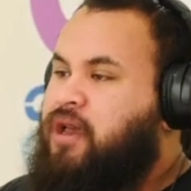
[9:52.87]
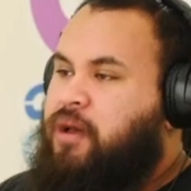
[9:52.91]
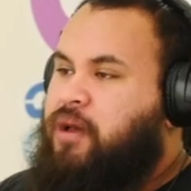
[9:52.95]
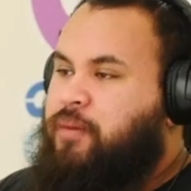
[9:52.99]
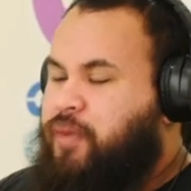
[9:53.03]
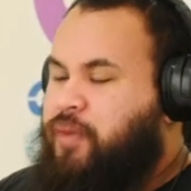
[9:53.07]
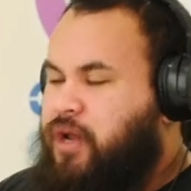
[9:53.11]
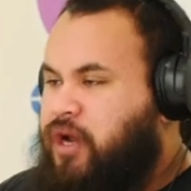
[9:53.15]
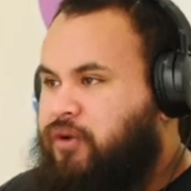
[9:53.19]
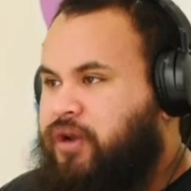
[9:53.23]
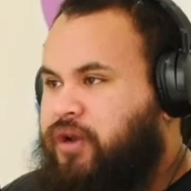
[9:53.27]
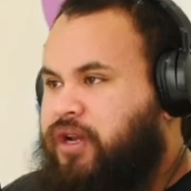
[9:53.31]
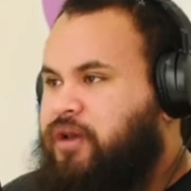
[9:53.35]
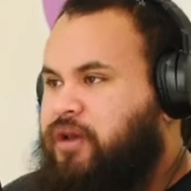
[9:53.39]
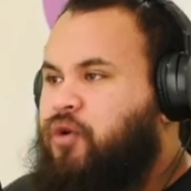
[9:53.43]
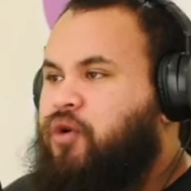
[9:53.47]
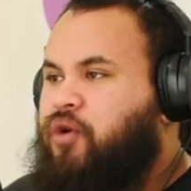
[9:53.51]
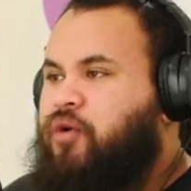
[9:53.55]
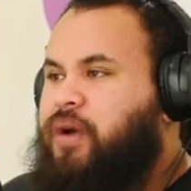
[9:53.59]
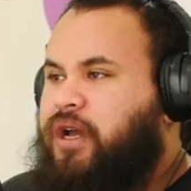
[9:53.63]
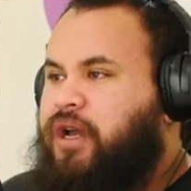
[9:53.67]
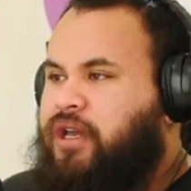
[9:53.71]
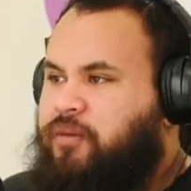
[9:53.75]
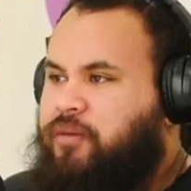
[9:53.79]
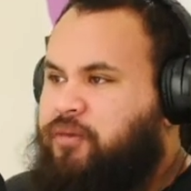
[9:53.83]
But
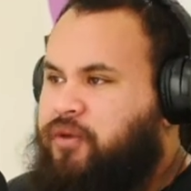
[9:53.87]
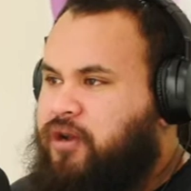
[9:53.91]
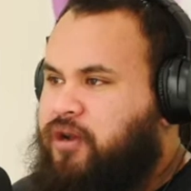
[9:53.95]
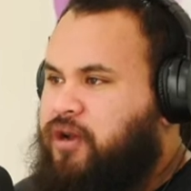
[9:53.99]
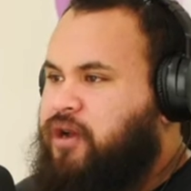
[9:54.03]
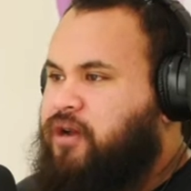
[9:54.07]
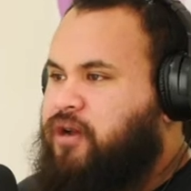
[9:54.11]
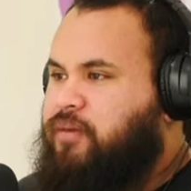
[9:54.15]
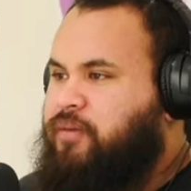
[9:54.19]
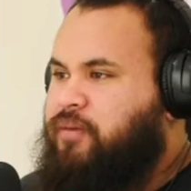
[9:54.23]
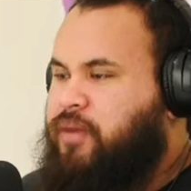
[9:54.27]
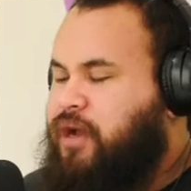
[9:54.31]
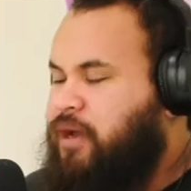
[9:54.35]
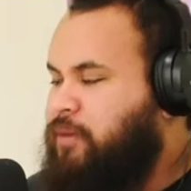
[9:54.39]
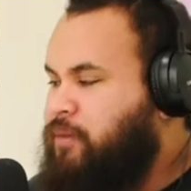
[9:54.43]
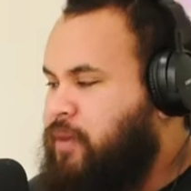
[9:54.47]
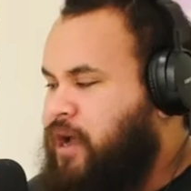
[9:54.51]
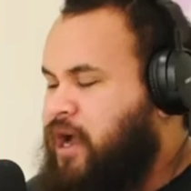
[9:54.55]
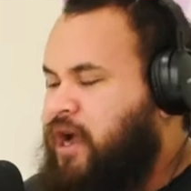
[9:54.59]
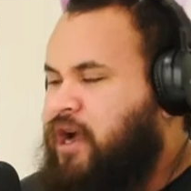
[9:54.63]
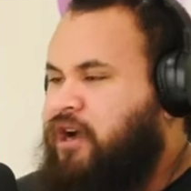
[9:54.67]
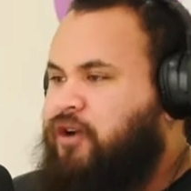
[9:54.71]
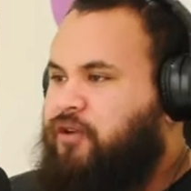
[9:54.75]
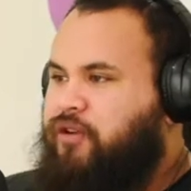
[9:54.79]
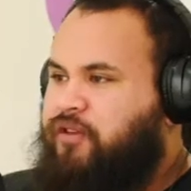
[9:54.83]
my
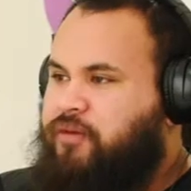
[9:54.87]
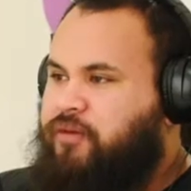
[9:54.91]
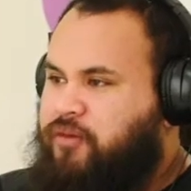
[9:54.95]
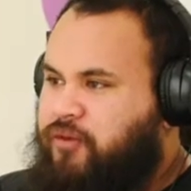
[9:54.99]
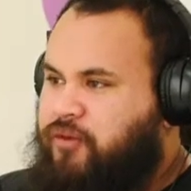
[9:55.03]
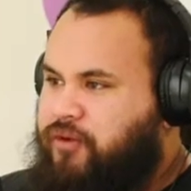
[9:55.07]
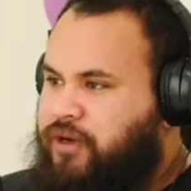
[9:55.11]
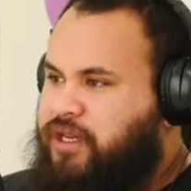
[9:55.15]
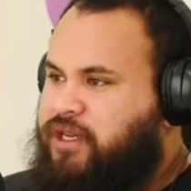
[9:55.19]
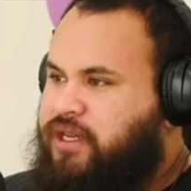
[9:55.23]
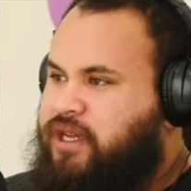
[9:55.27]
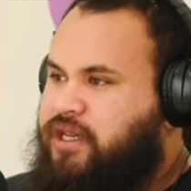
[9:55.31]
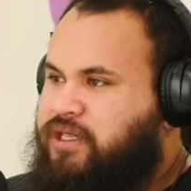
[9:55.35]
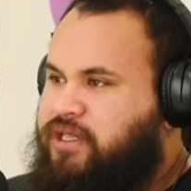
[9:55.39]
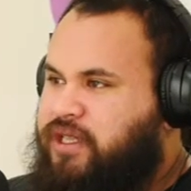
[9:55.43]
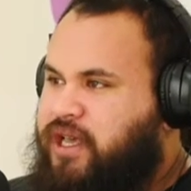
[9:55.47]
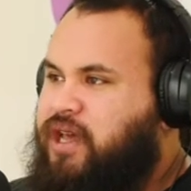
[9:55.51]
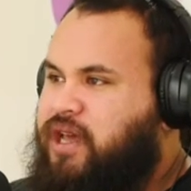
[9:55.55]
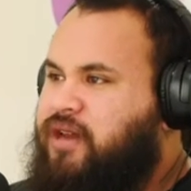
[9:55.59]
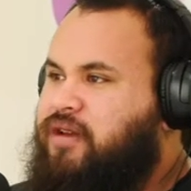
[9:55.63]
algorithm already does that.